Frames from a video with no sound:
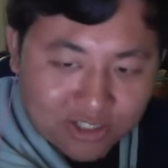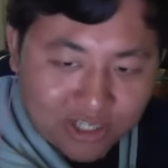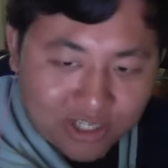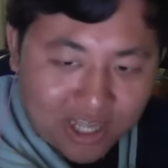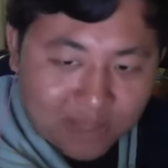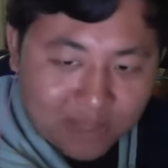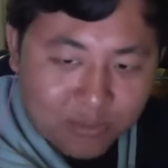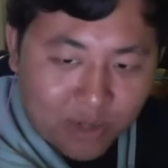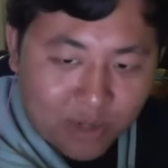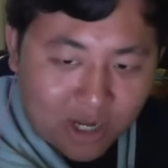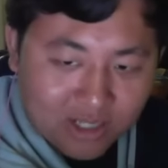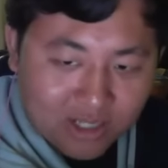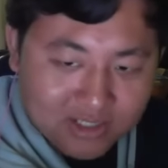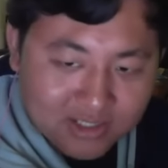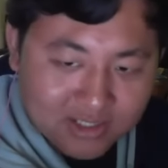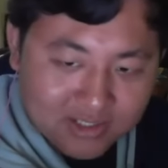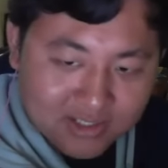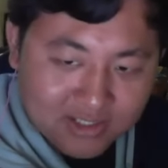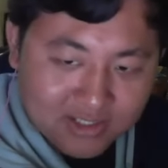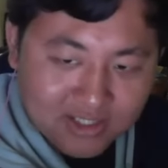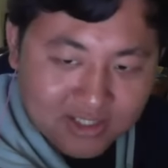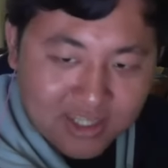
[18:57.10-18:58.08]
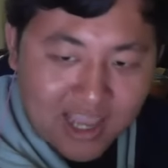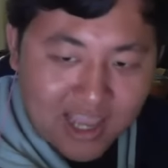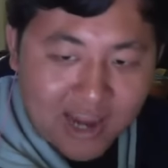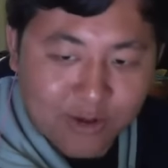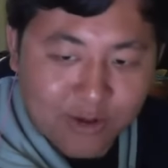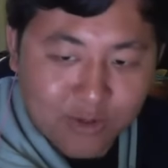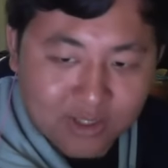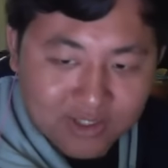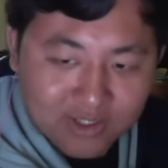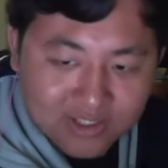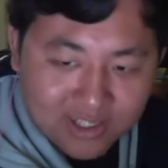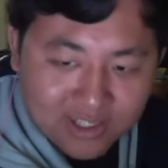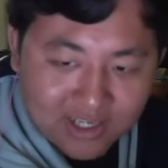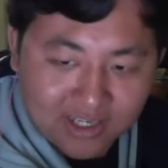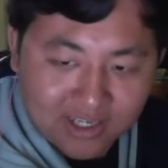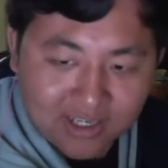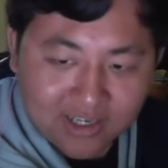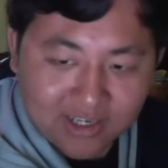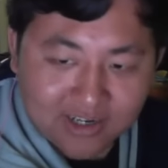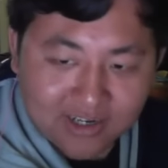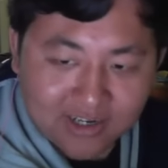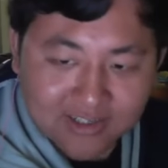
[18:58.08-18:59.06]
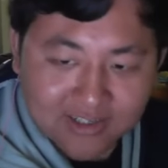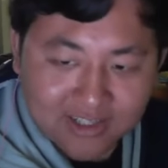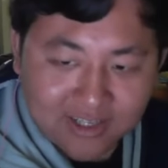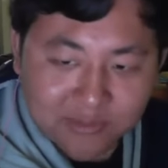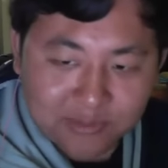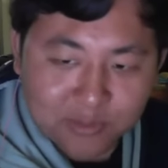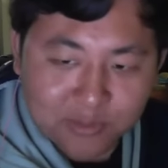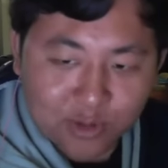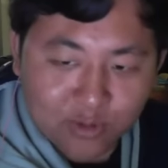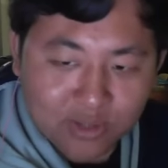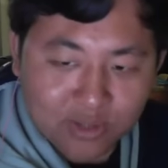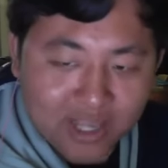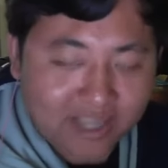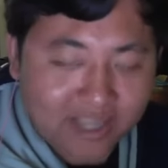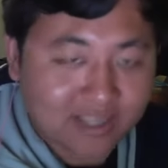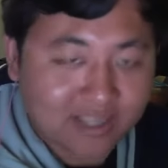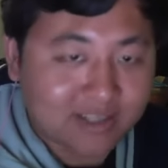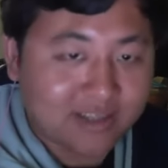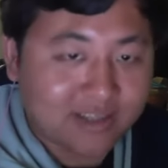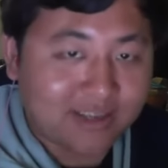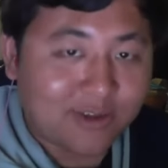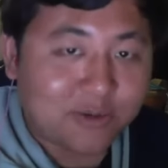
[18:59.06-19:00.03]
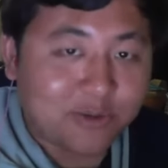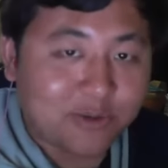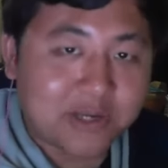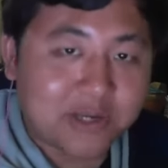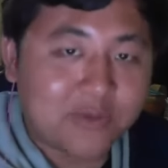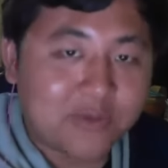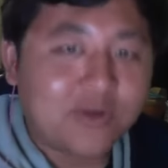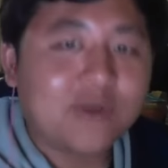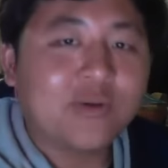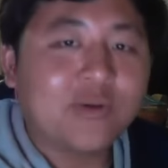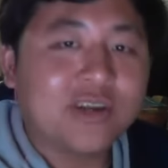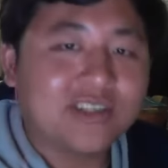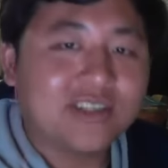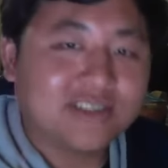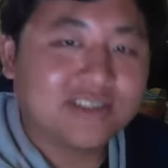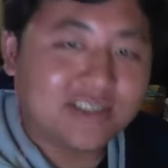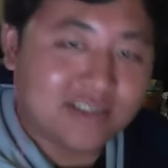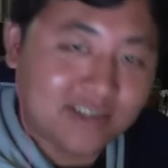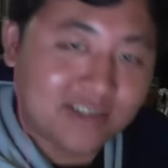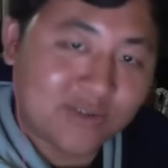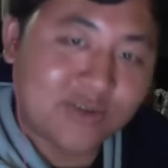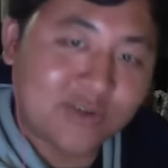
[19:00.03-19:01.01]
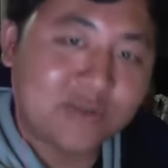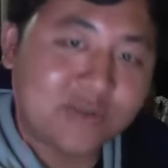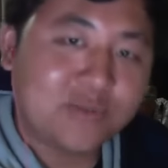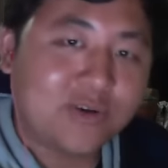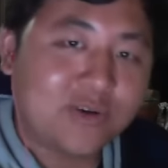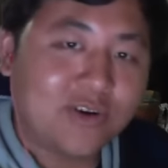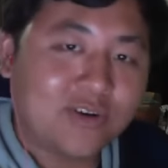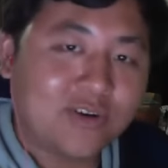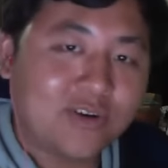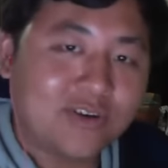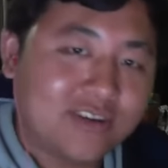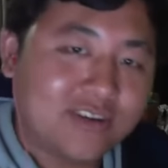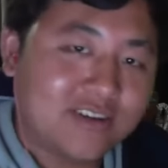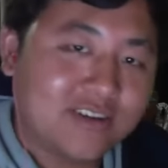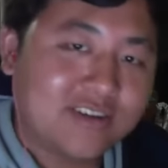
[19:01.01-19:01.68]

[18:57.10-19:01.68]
Chat box, Sierra saying here, Tim don't like Leo, man. What, what is the deal, man, bro?